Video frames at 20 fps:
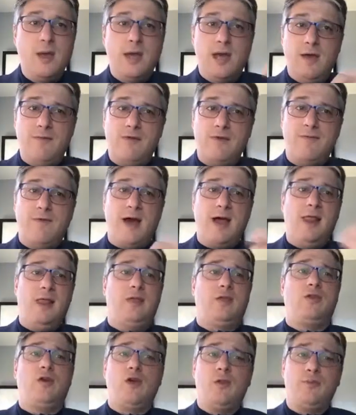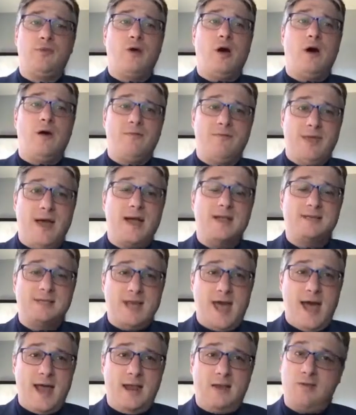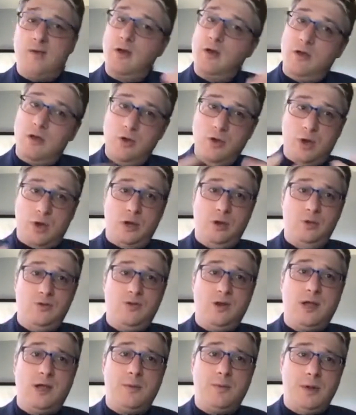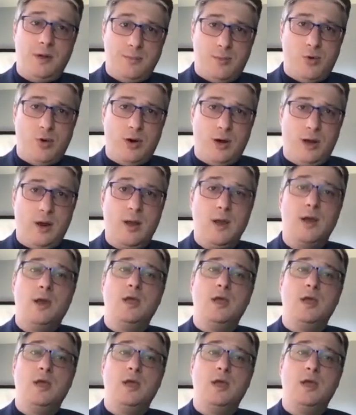If you violate the terms of that status, you could lose it and can be deported.